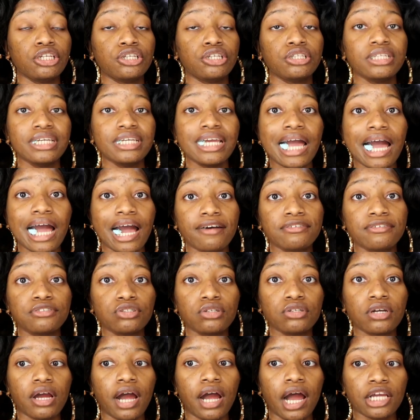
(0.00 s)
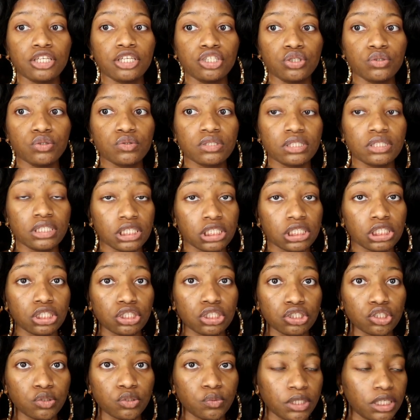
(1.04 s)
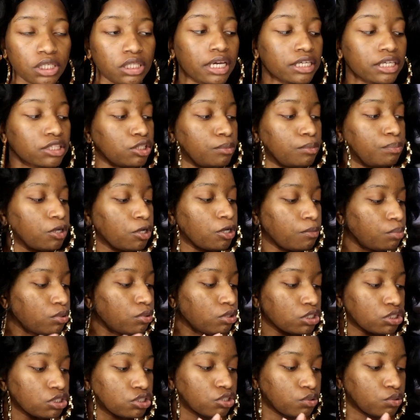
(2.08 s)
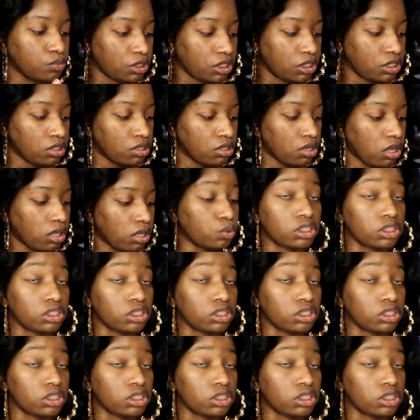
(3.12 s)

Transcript: literally after i used this listerine like the purple listerine